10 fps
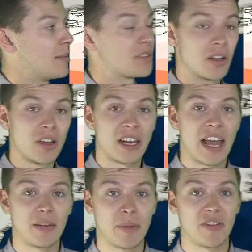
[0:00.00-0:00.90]
So looking
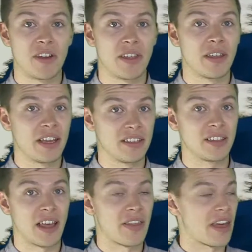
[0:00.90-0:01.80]
ahead a bit further into
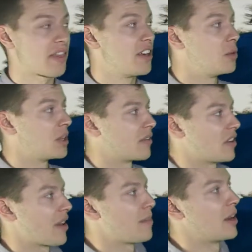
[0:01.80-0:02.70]
that third week of
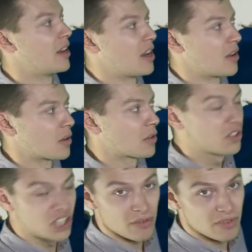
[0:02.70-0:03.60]
November,
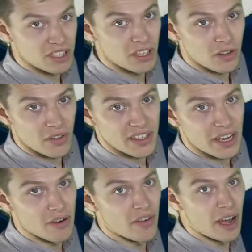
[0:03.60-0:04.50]
generally still got this
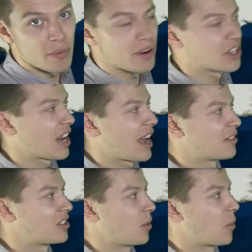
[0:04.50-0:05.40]
area of high pressure out
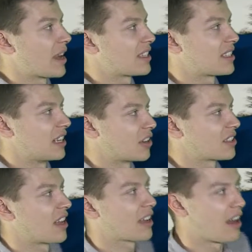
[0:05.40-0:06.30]
to the west. It looks
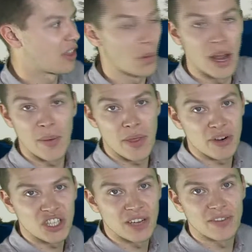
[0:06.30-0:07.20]
like either way, whether
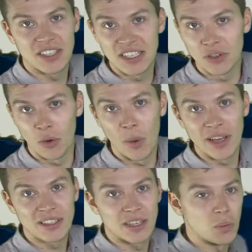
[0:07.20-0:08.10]
it shifts east or
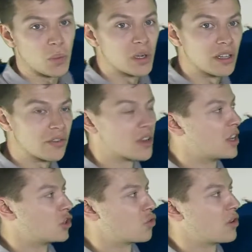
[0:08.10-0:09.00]
west, it will have
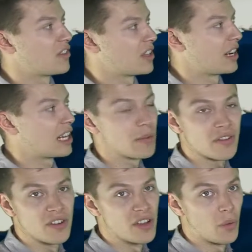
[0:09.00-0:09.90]
drifted a little bit
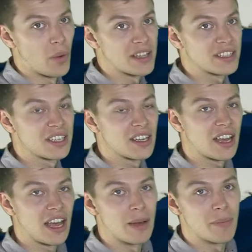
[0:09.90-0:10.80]
further west
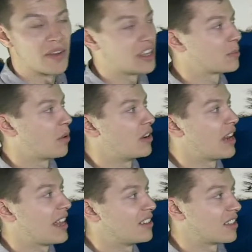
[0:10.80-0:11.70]
by this point,
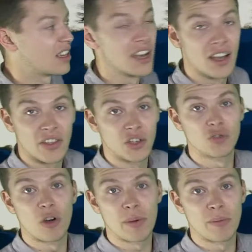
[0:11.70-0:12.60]
hence the
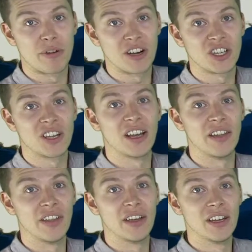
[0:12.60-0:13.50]
drop in pressure
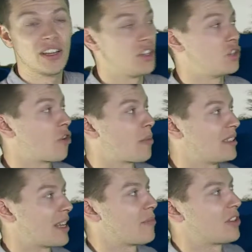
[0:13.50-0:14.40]
and the drop in
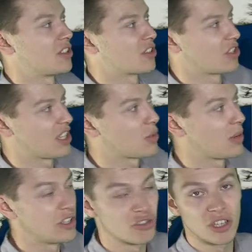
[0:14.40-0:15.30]
temperatures, because this
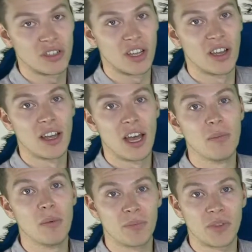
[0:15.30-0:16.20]
will introduce a
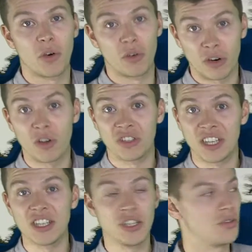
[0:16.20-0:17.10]

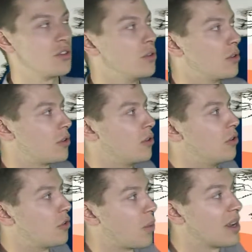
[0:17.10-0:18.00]
continued north or
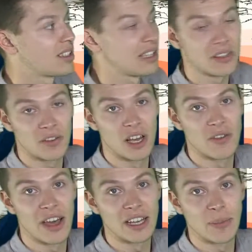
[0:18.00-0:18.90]
northwesterly flow of
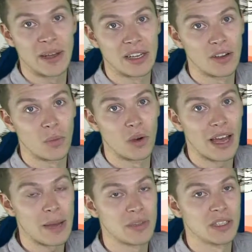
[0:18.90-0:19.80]
air depending on what
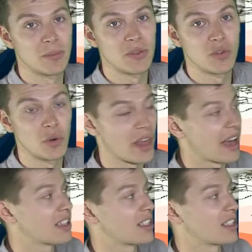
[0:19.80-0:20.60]
happens before that.